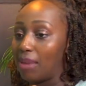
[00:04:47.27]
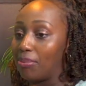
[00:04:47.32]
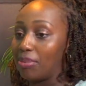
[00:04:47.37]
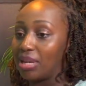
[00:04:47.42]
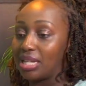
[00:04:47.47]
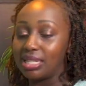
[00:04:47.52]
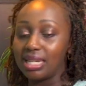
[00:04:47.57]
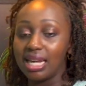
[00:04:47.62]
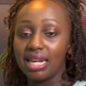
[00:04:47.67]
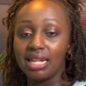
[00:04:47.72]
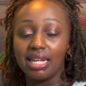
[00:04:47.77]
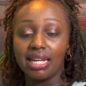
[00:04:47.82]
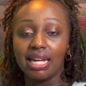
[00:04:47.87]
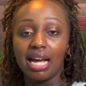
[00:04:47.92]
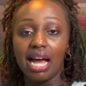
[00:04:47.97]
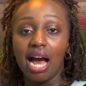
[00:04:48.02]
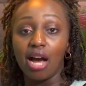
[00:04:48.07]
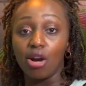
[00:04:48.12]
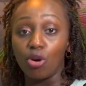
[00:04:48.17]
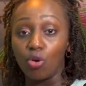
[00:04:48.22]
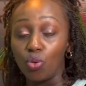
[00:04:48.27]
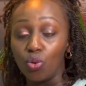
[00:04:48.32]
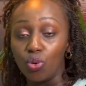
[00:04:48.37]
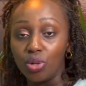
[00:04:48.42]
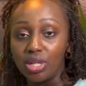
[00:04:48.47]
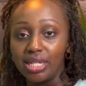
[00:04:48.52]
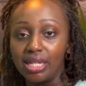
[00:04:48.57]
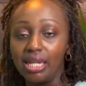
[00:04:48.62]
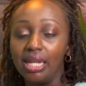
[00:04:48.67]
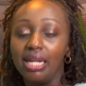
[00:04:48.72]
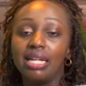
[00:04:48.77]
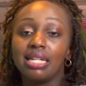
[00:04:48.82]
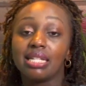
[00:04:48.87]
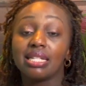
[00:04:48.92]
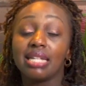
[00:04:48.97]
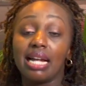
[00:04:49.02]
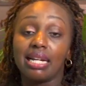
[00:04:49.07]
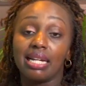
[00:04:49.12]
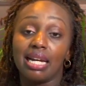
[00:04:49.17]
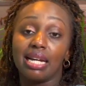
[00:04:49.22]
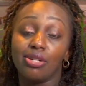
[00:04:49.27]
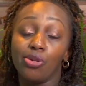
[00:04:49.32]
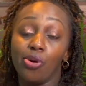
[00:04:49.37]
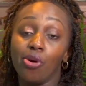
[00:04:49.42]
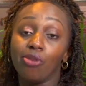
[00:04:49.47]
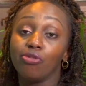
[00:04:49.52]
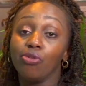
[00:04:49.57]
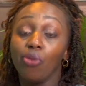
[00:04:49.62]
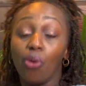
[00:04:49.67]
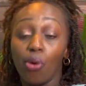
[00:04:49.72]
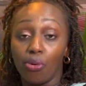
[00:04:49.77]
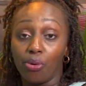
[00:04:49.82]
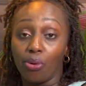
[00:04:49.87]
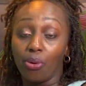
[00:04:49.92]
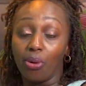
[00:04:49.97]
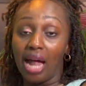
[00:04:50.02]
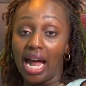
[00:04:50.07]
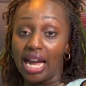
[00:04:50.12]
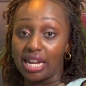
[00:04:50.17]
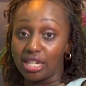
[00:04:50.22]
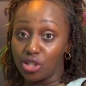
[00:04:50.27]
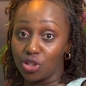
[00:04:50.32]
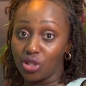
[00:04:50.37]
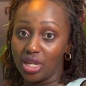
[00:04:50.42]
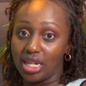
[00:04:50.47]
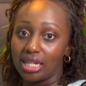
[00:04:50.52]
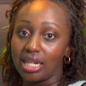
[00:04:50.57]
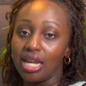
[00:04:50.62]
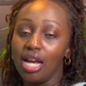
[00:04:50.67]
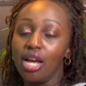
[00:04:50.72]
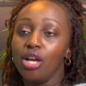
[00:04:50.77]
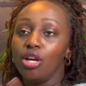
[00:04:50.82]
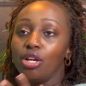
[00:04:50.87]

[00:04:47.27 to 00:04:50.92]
maintaining a good standard of oral hygiene.